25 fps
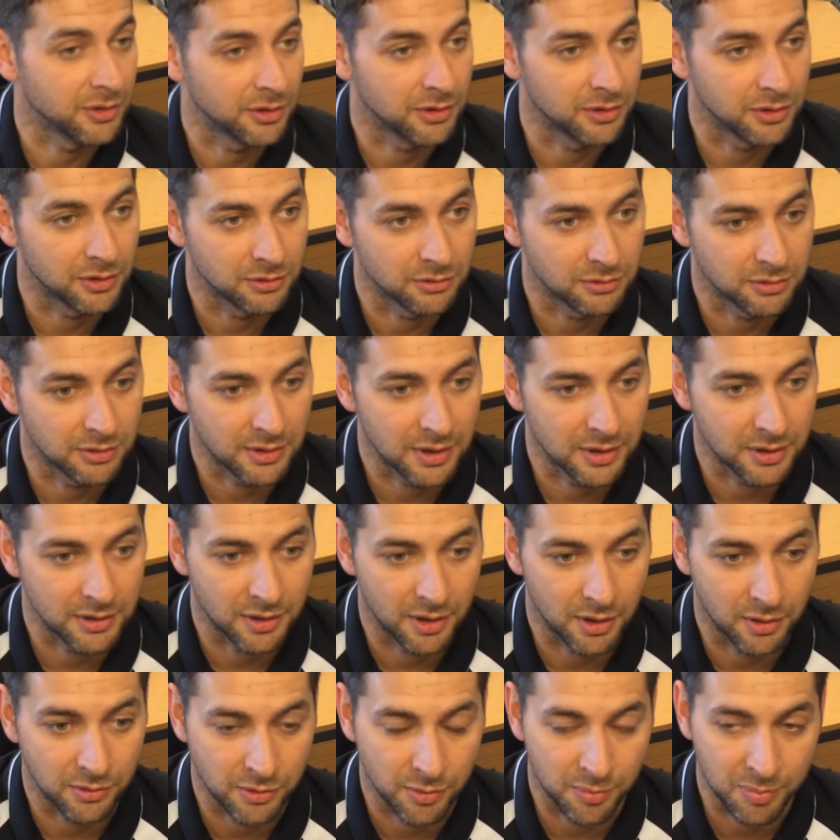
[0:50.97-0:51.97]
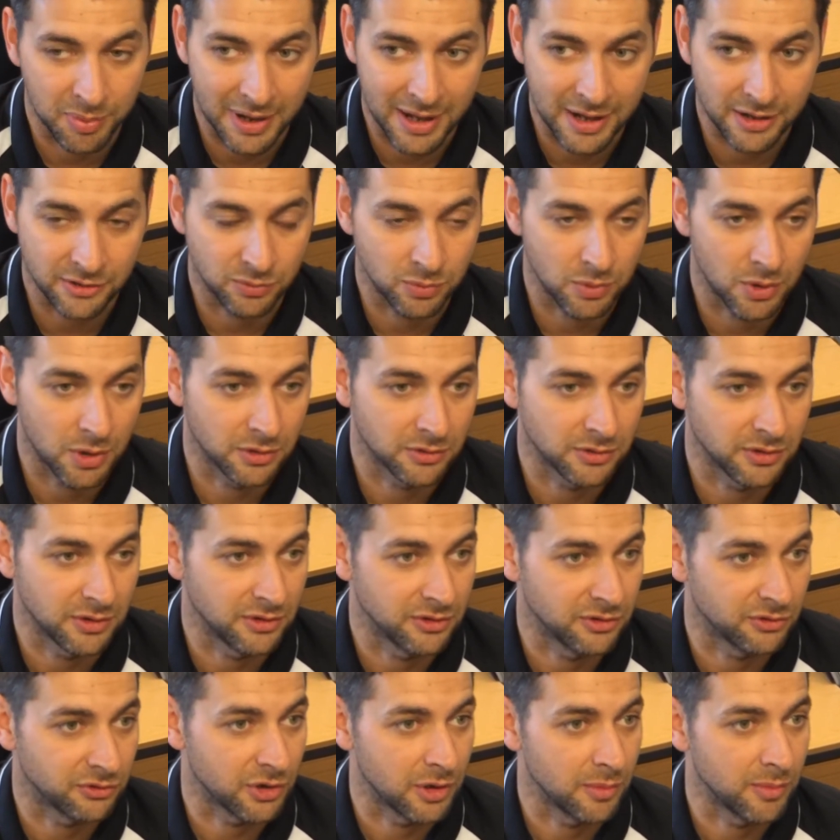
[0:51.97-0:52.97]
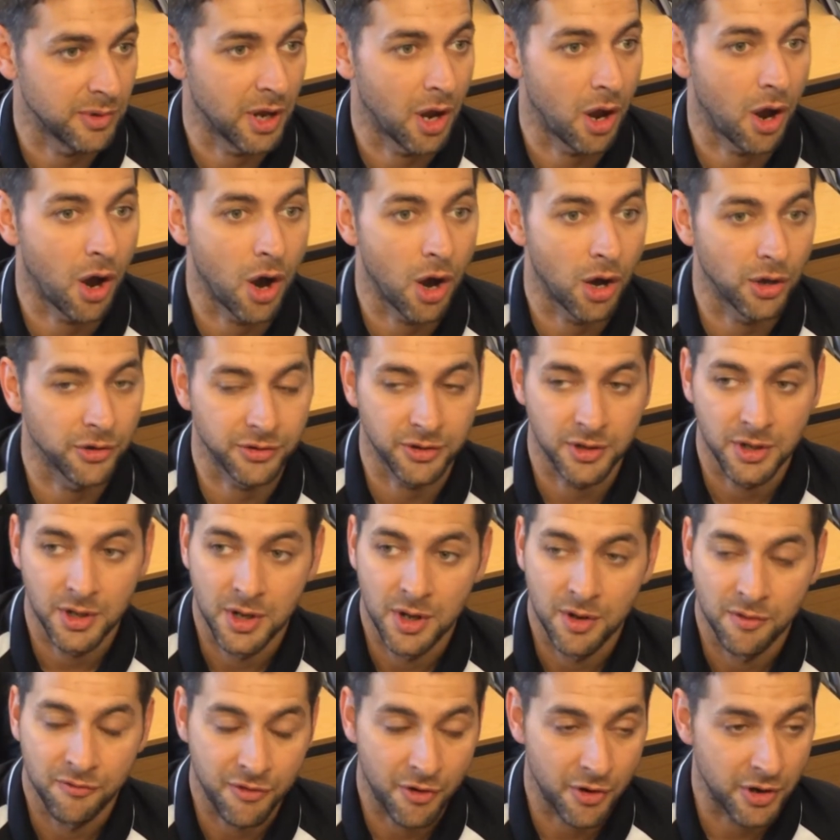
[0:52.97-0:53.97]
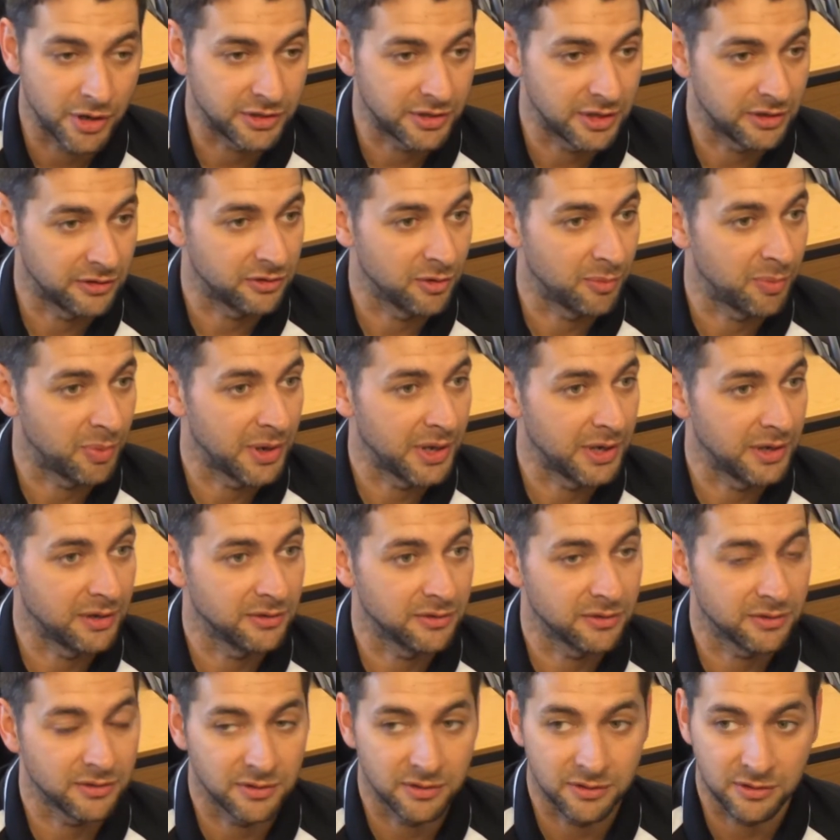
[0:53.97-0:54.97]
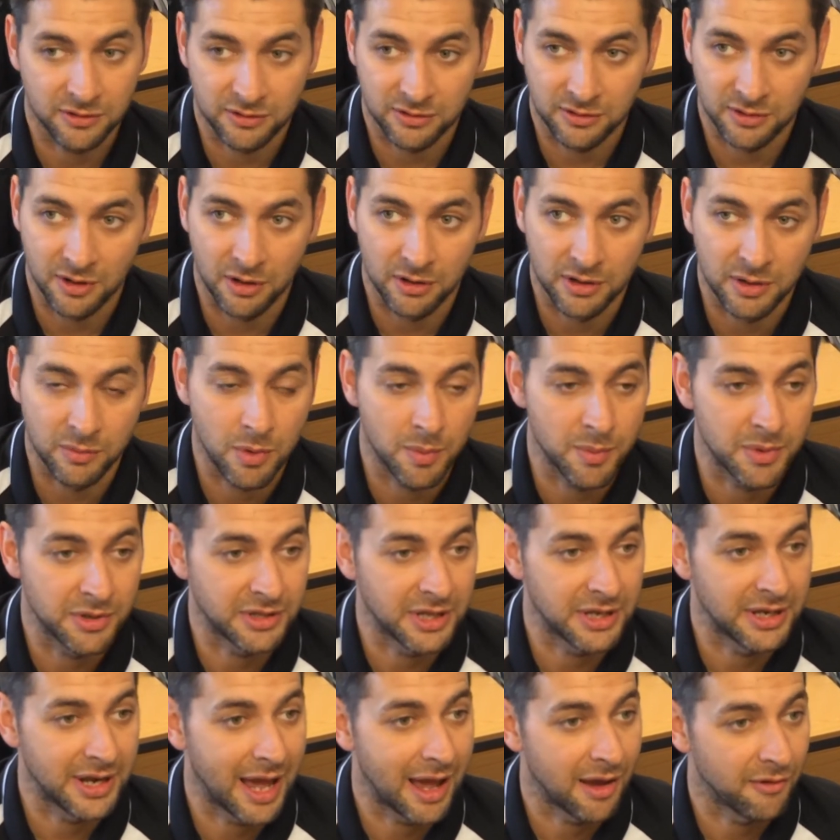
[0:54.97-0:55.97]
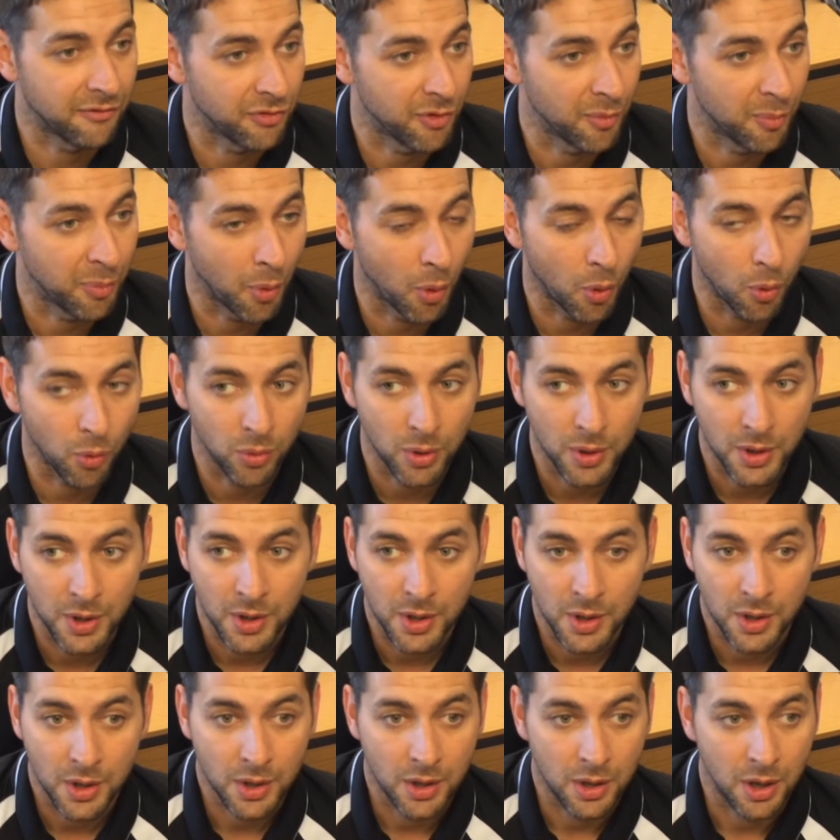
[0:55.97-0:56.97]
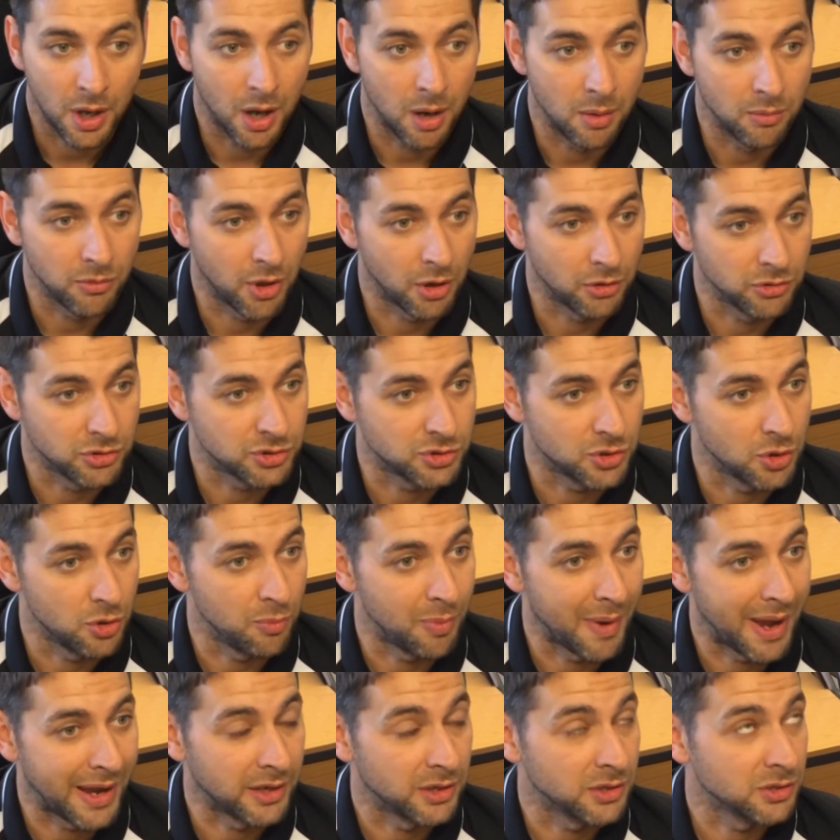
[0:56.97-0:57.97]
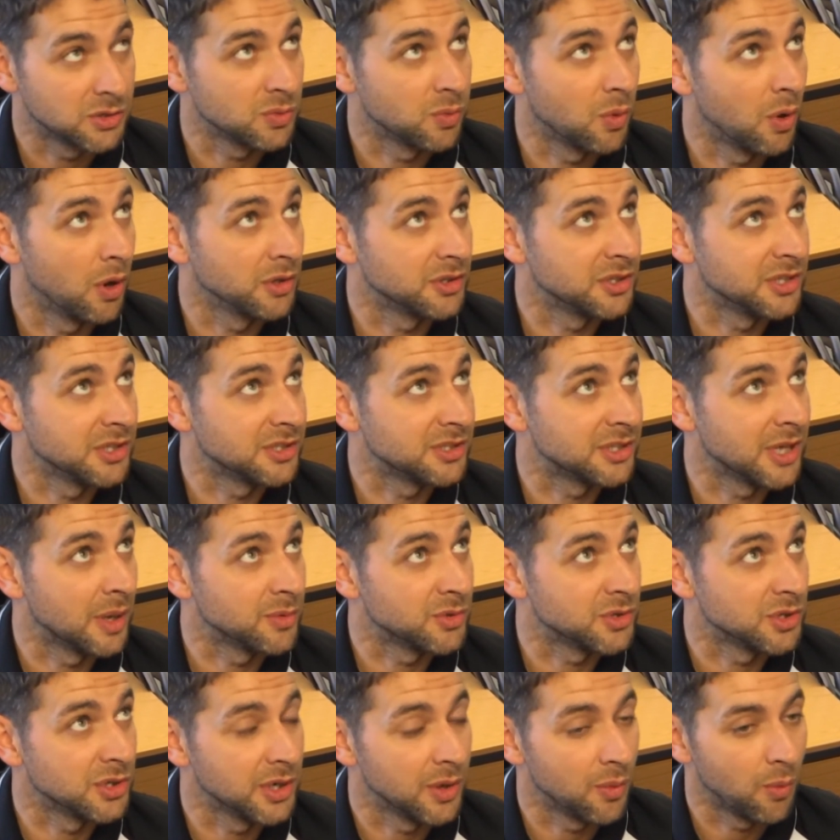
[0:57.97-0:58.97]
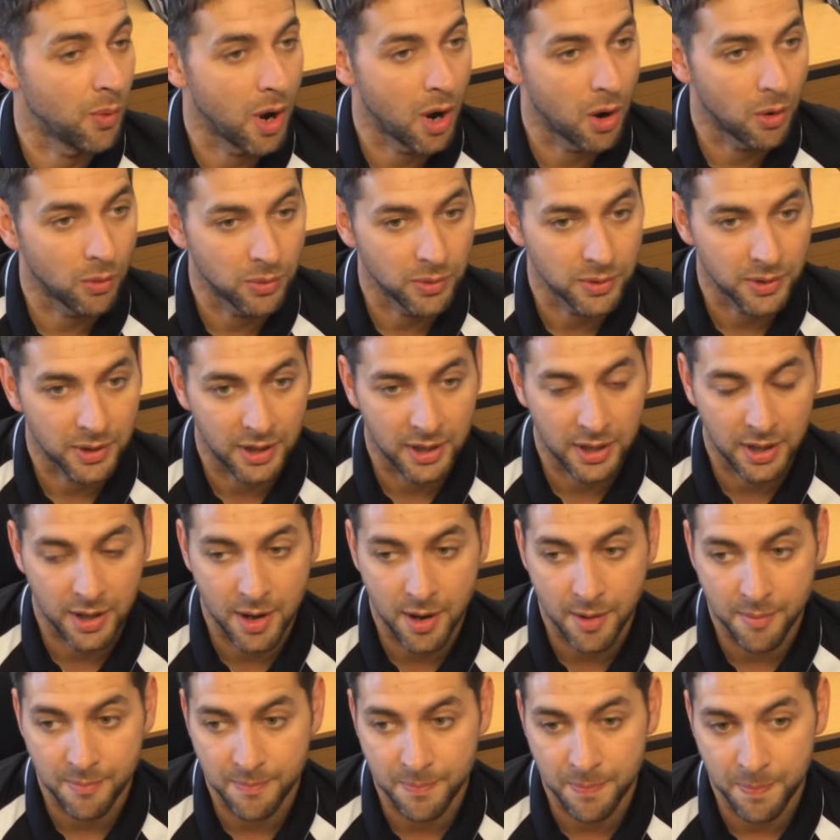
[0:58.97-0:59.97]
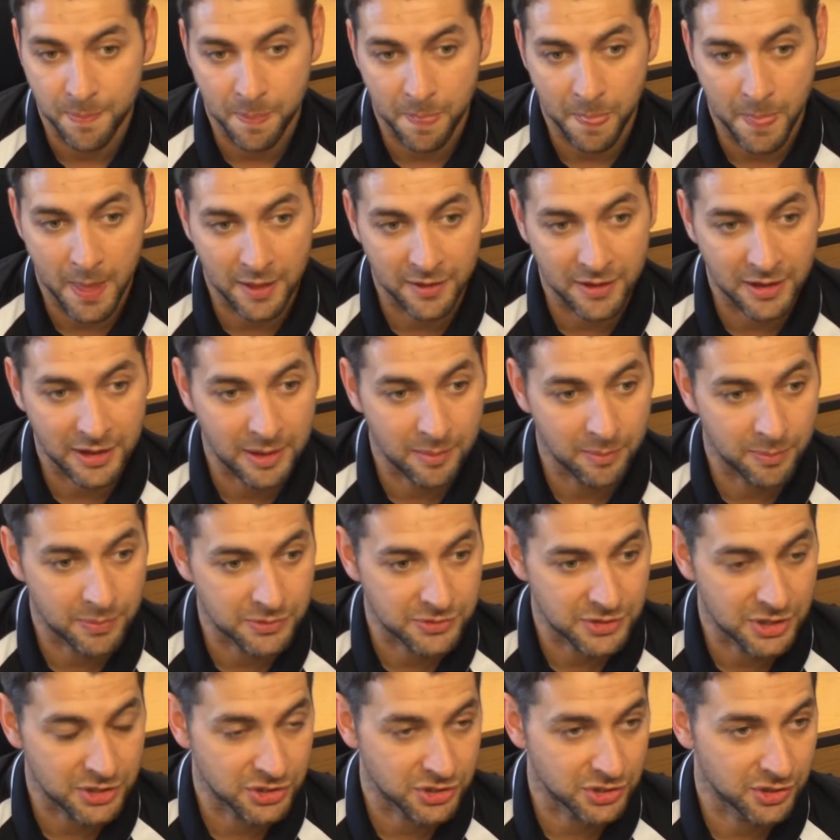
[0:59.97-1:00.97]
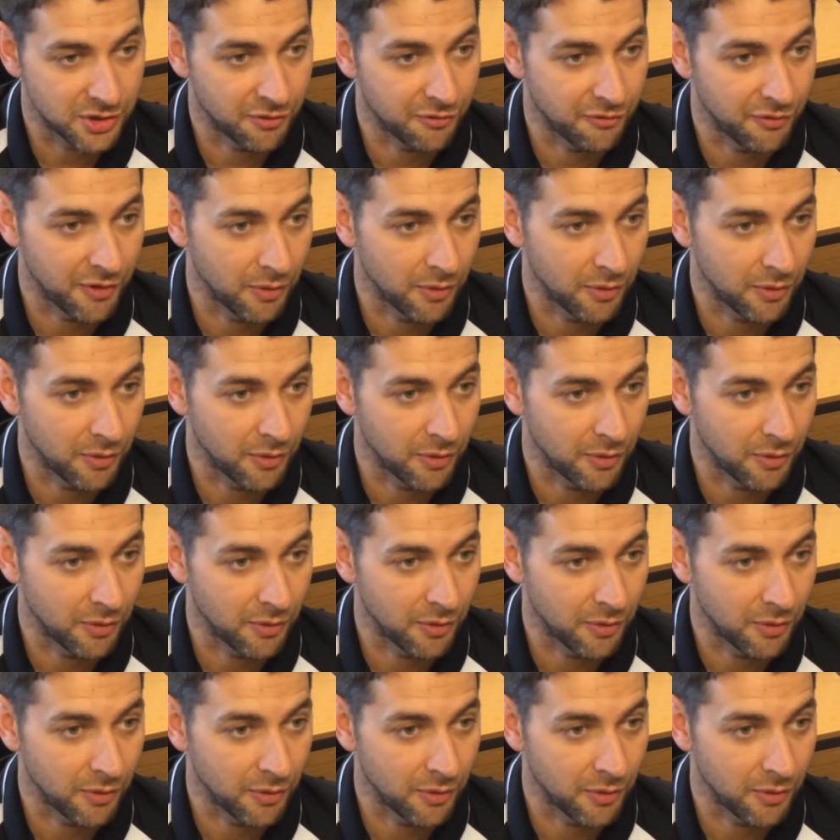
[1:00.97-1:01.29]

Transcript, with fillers: The, the, you know the players worked extremely hard, very disciplined. Certainly when we didn't have the ball, um, those two banks worked exceptionally well, um, and then in possession, I